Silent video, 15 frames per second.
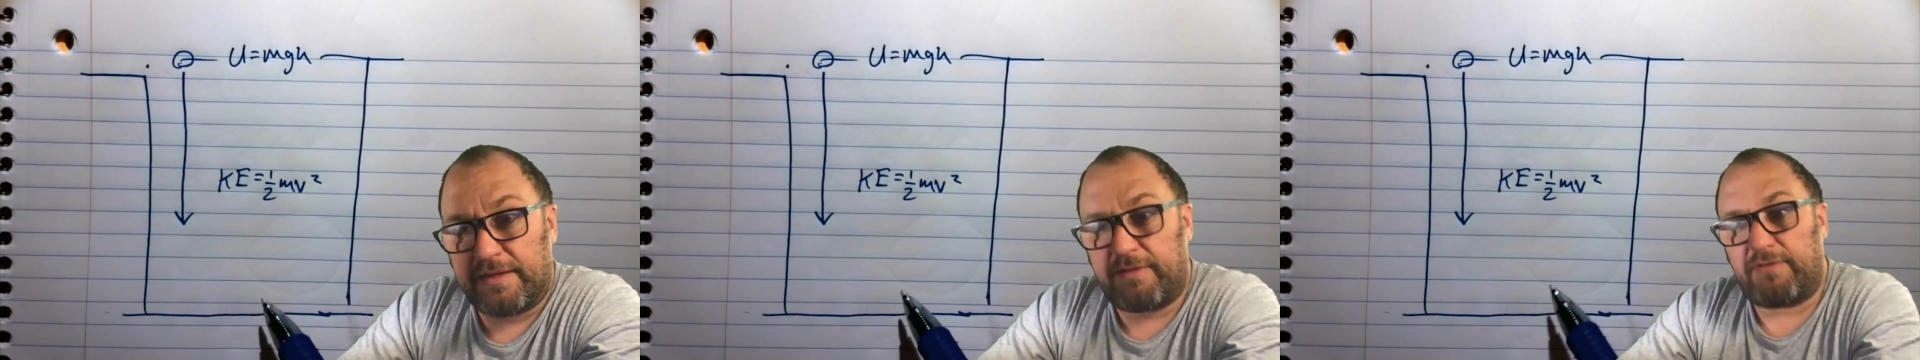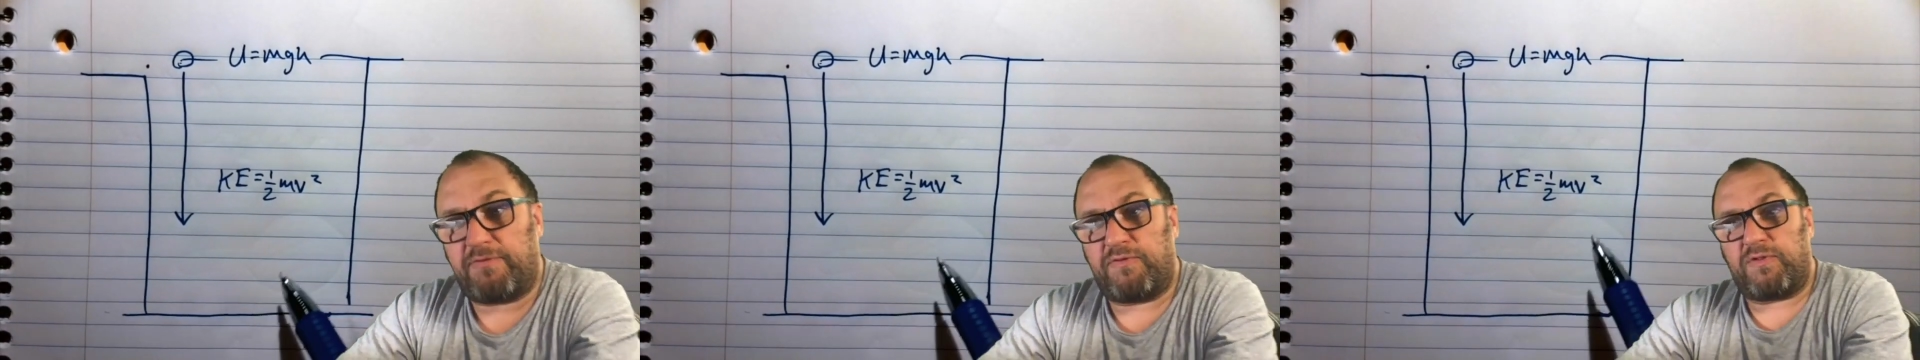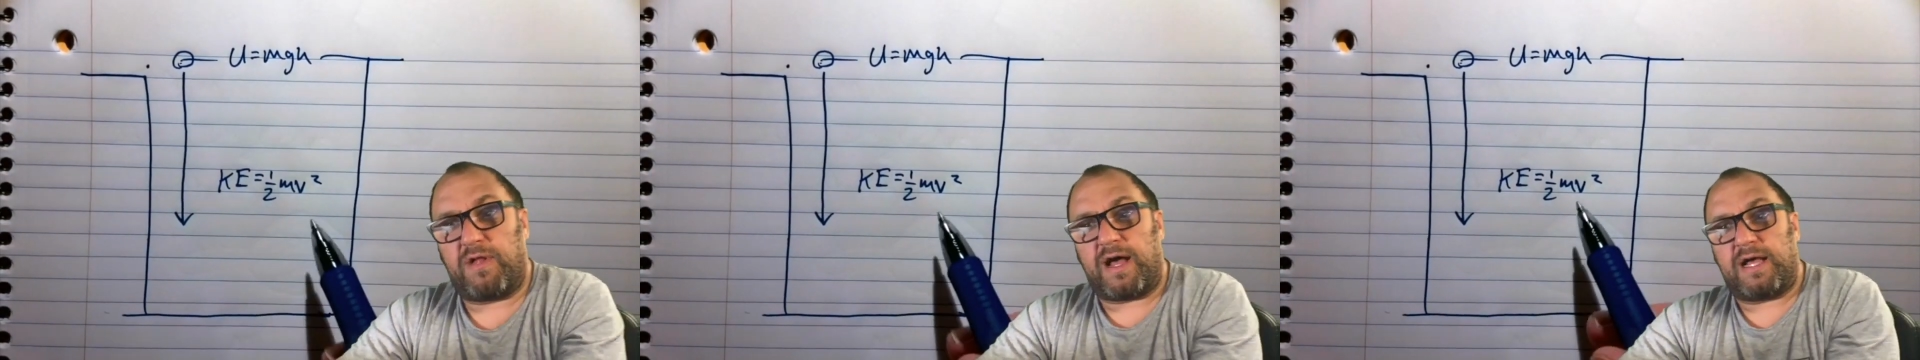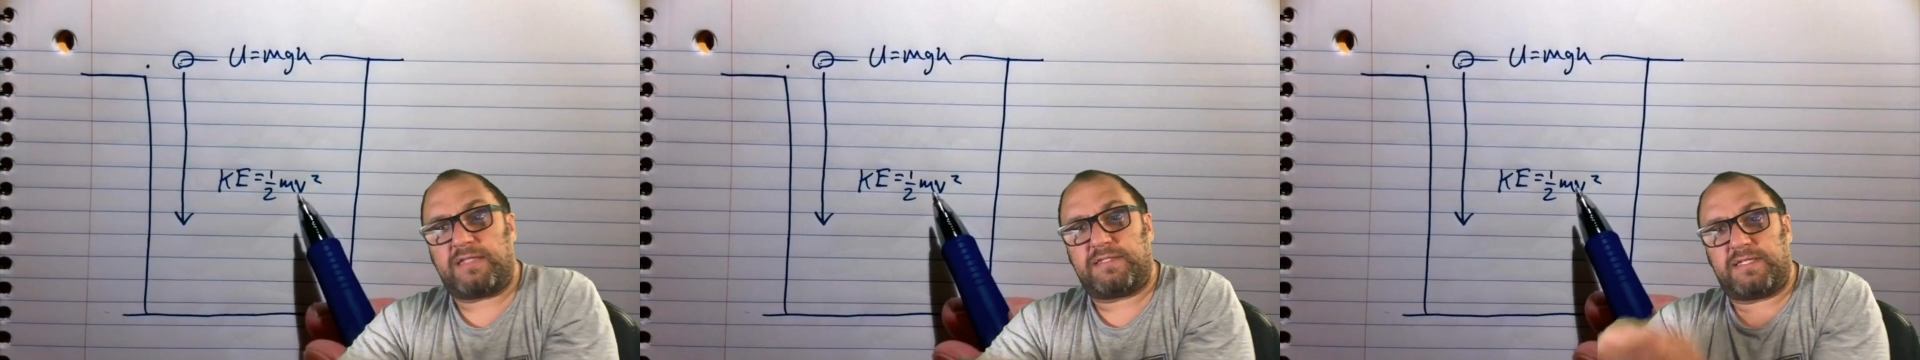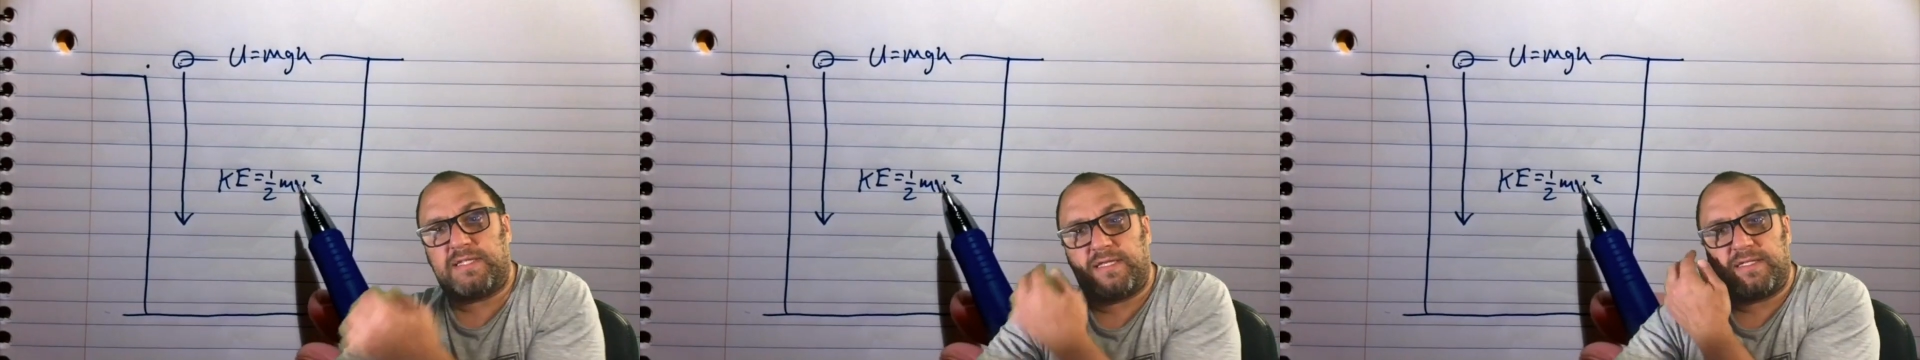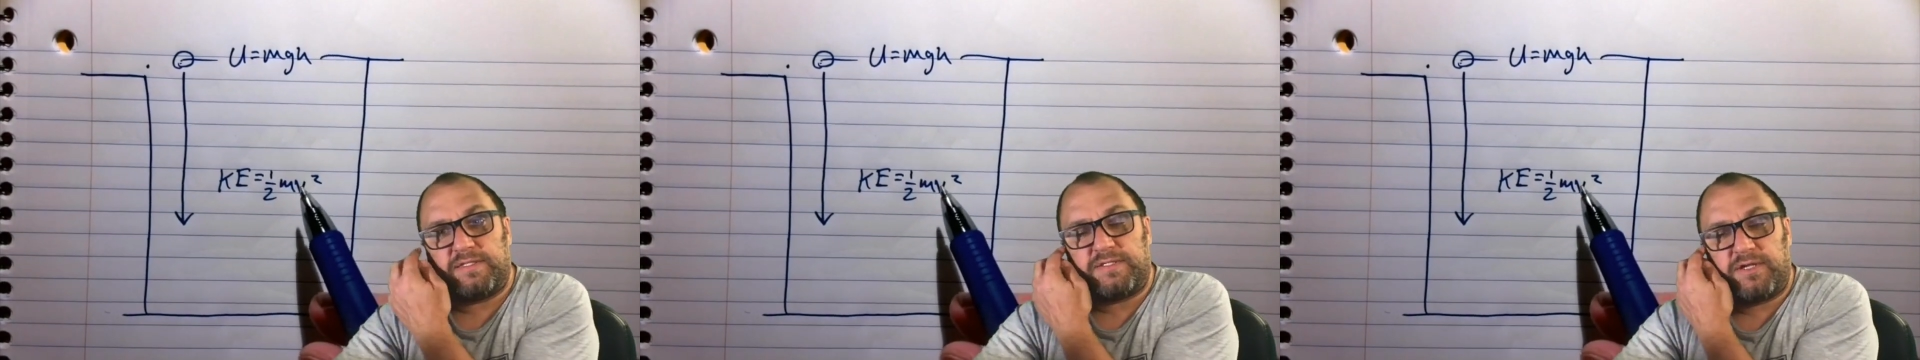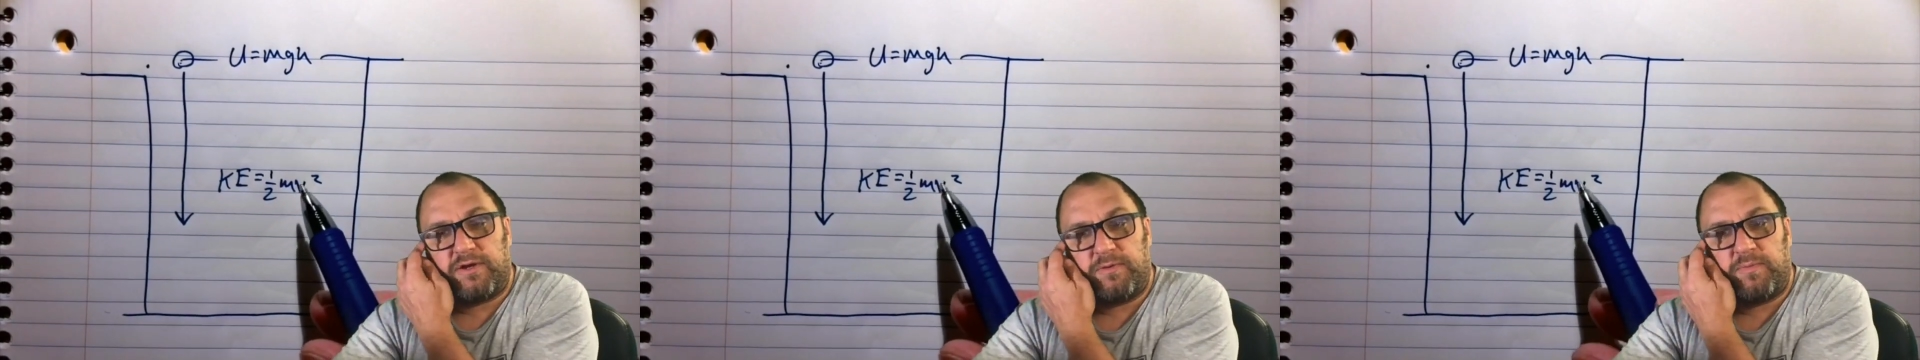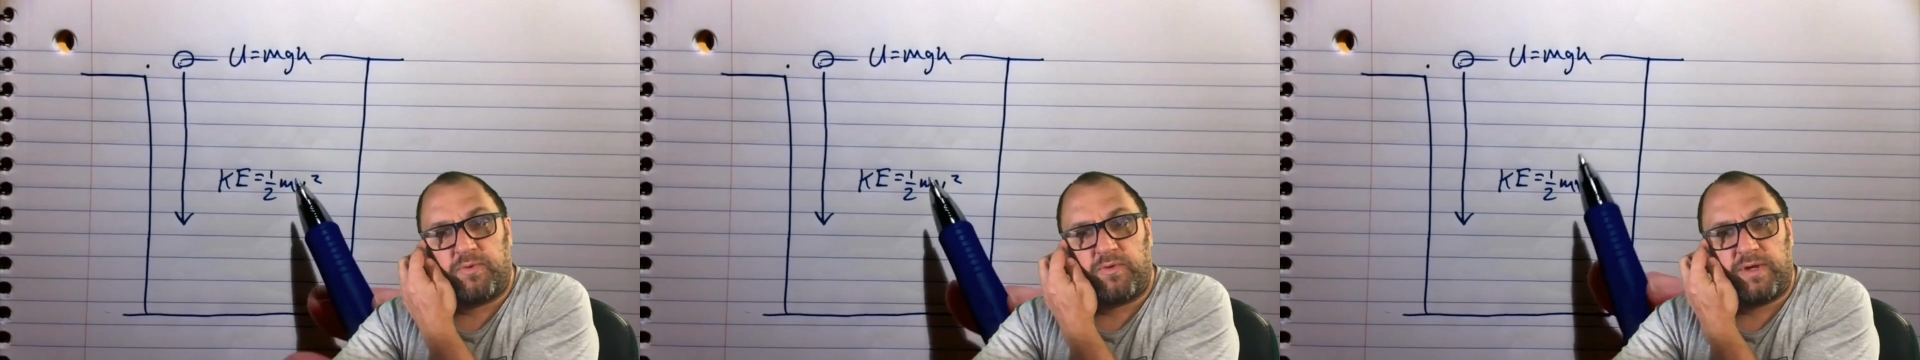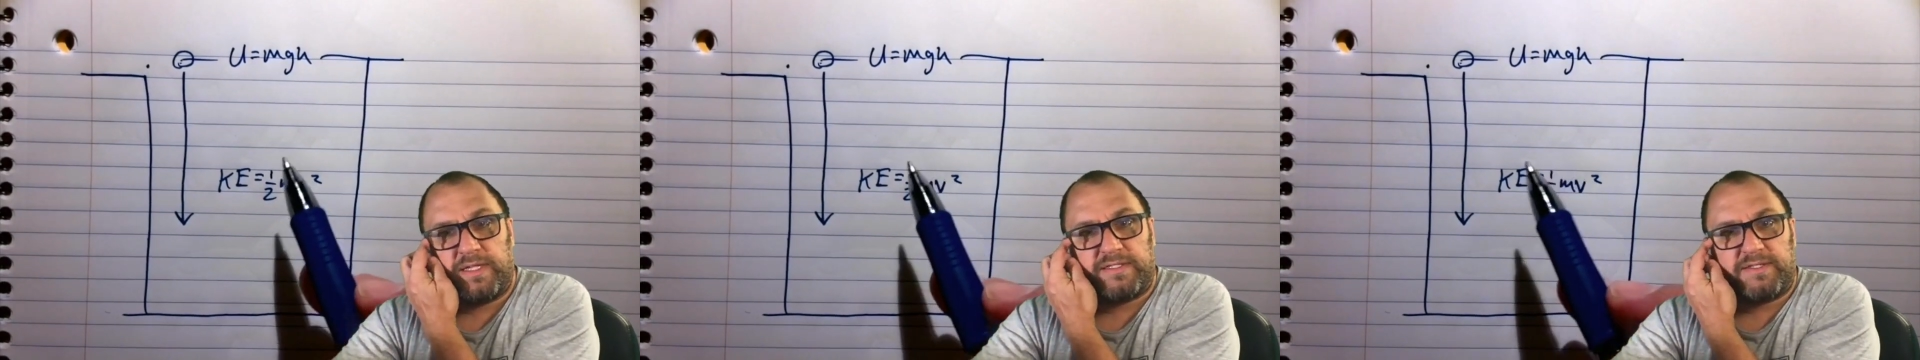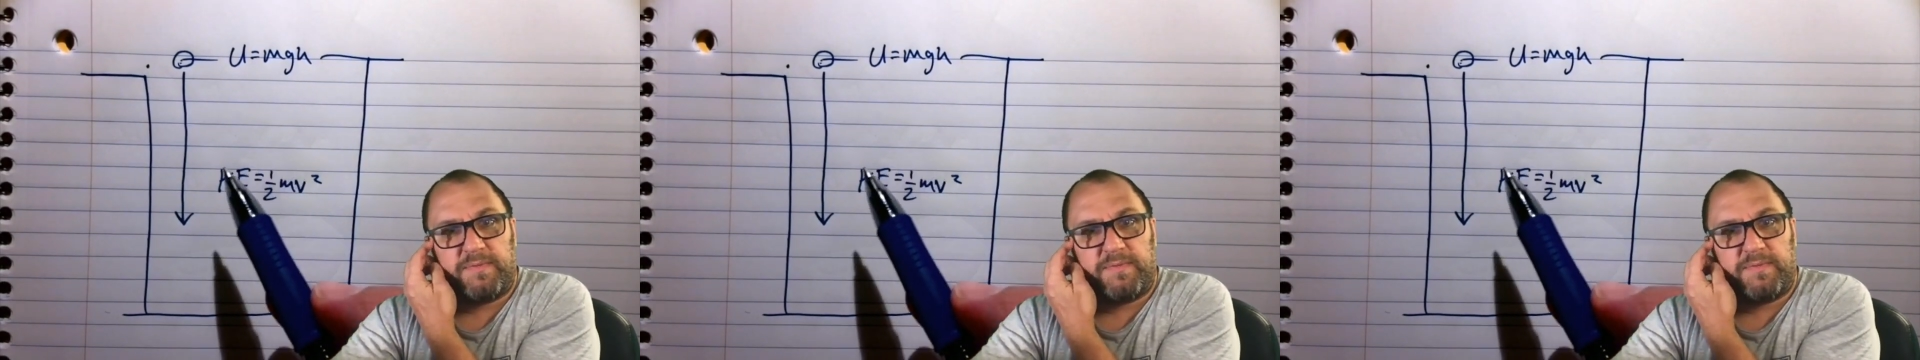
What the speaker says: its velocity at certain points